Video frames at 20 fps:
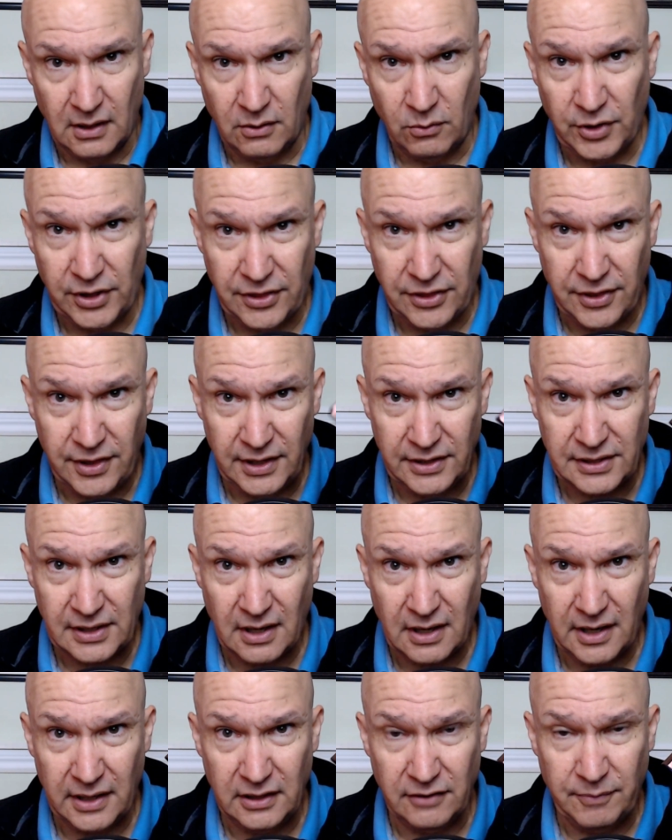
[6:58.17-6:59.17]
with this
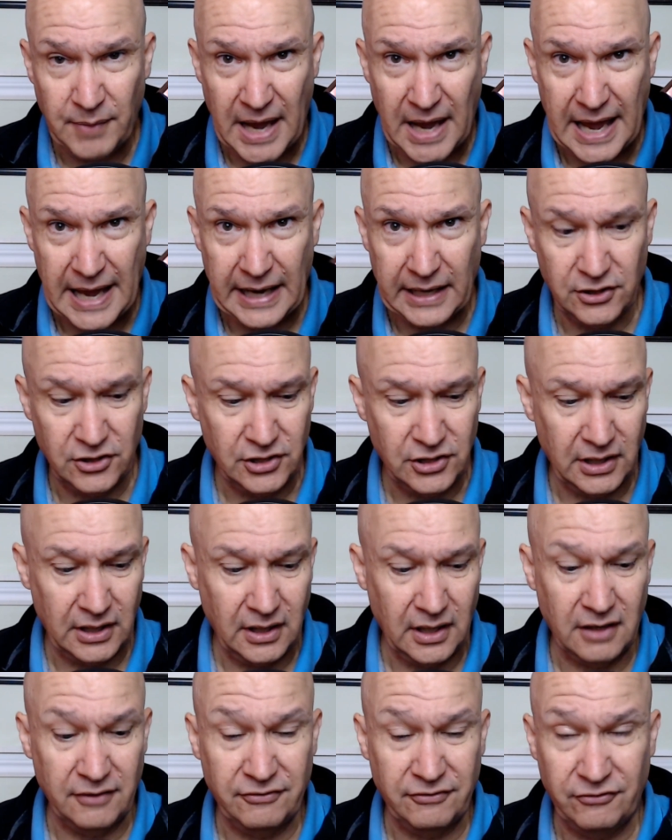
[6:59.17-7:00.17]
kind of
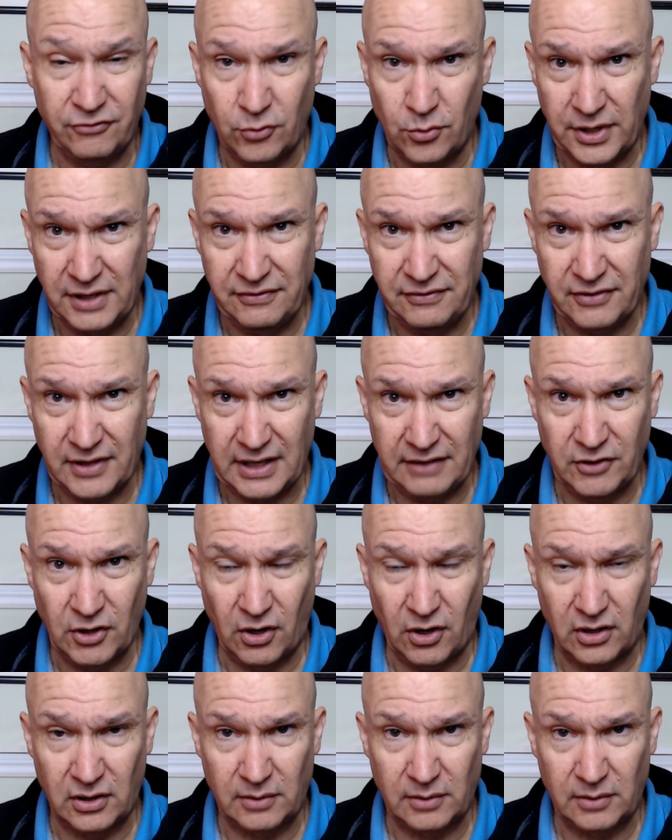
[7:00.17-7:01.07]
packaging and a $45